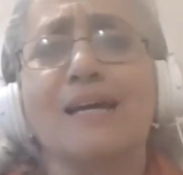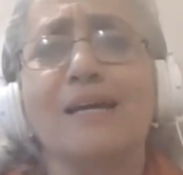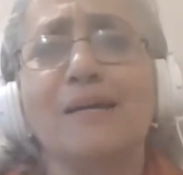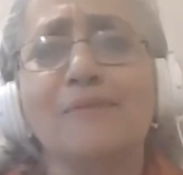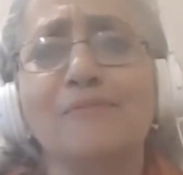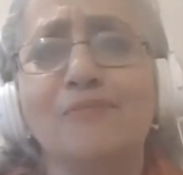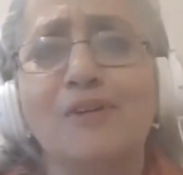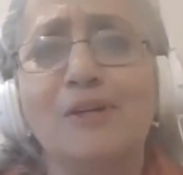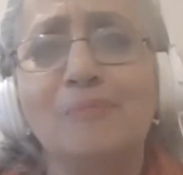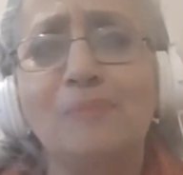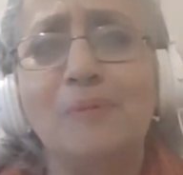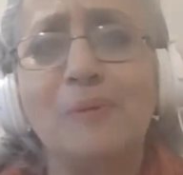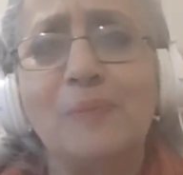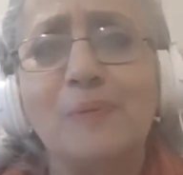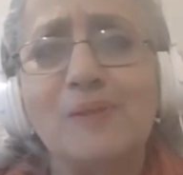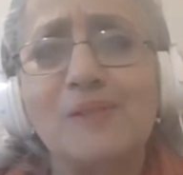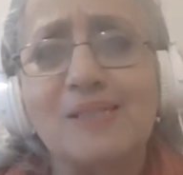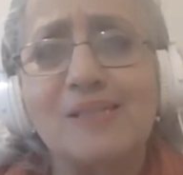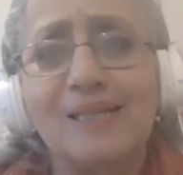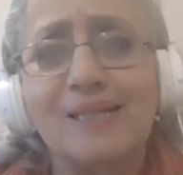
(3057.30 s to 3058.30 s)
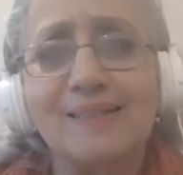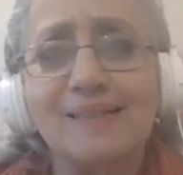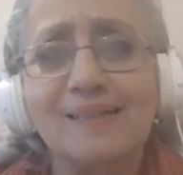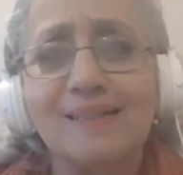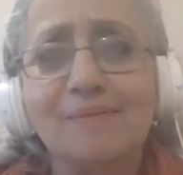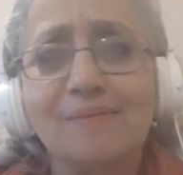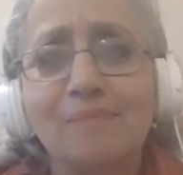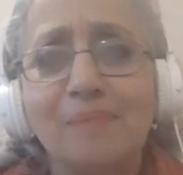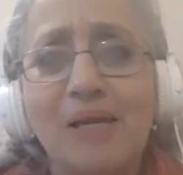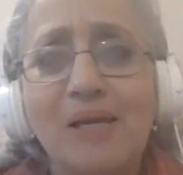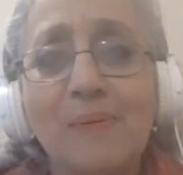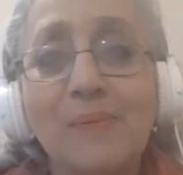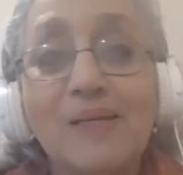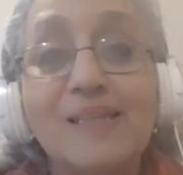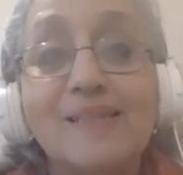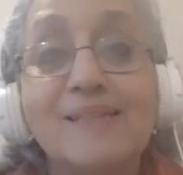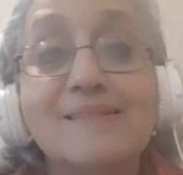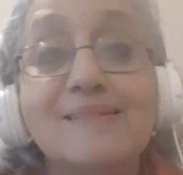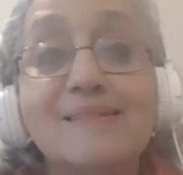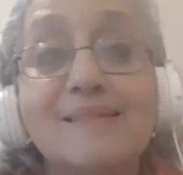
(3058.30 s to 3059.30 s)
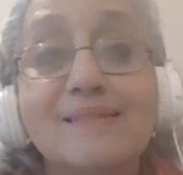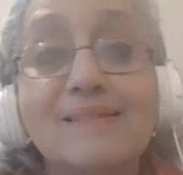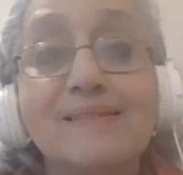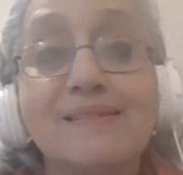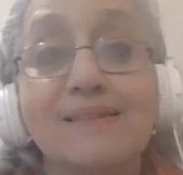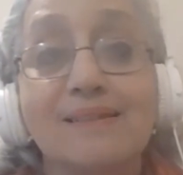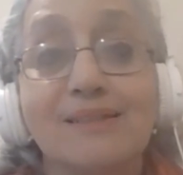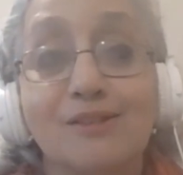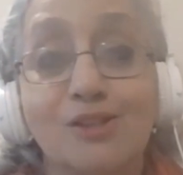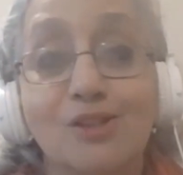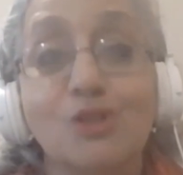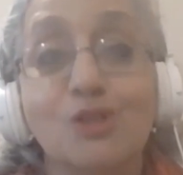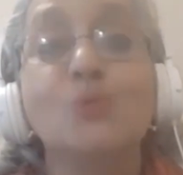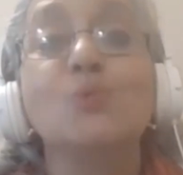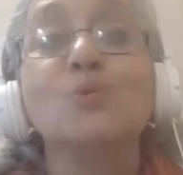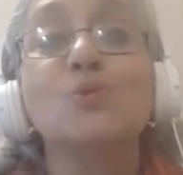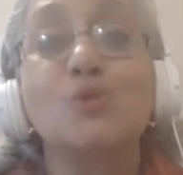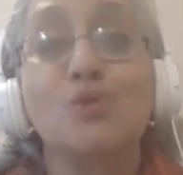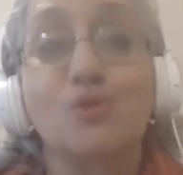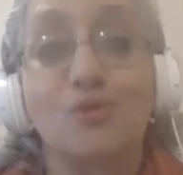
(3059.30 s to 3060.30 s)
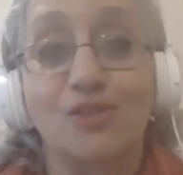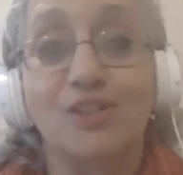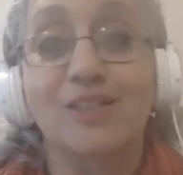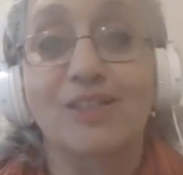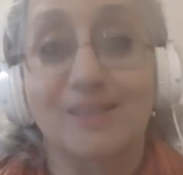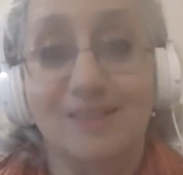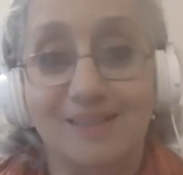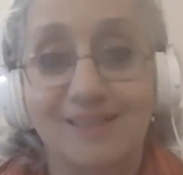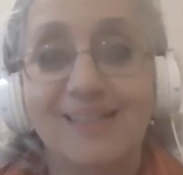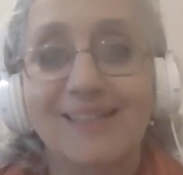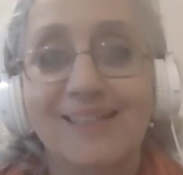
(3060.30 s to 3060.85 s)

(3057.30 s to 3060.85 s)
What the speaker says: There was a time when people said that maybe this is the new